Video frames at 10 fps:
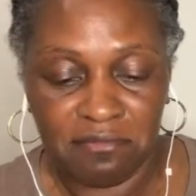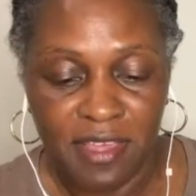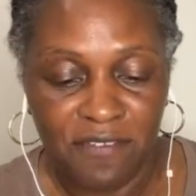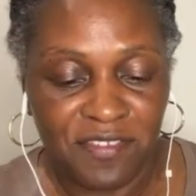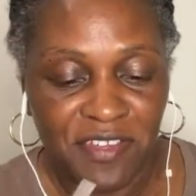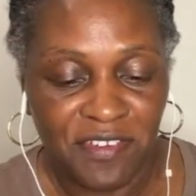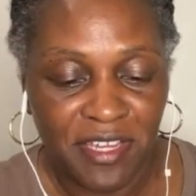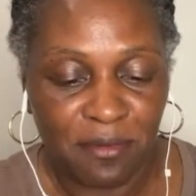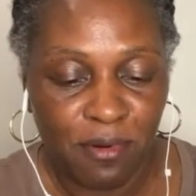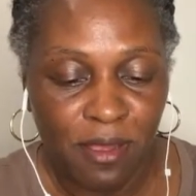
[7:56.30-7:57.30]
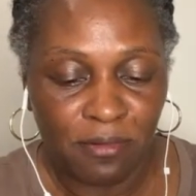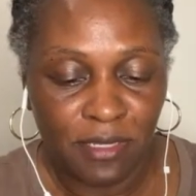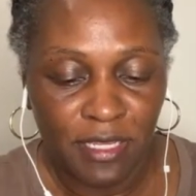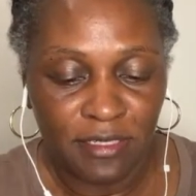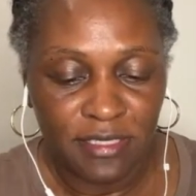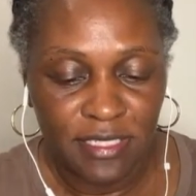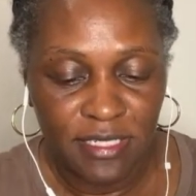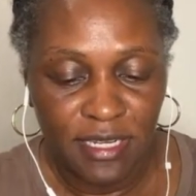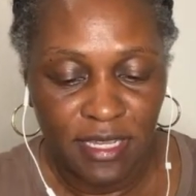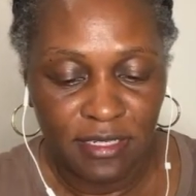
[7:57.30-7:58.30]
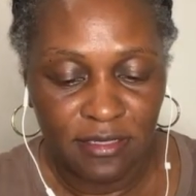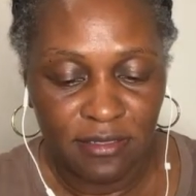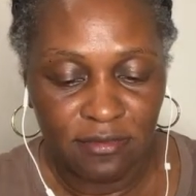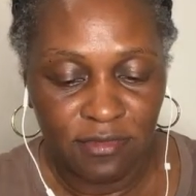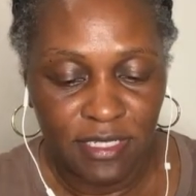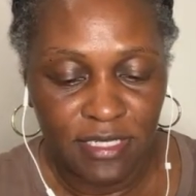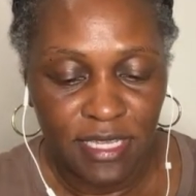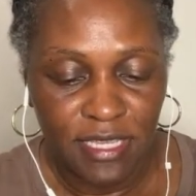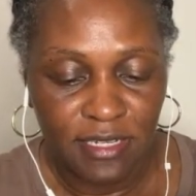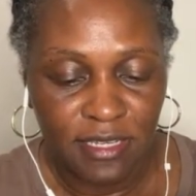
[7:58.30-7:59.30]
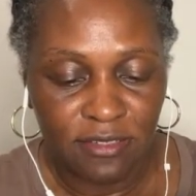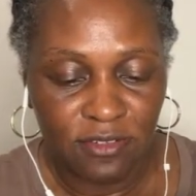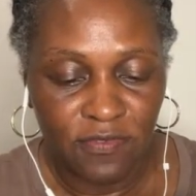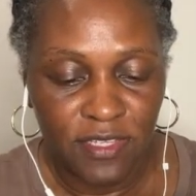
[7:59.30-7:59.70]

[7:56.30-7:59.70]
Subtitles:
I've never had a problem like a seed not really taking. I don't know if I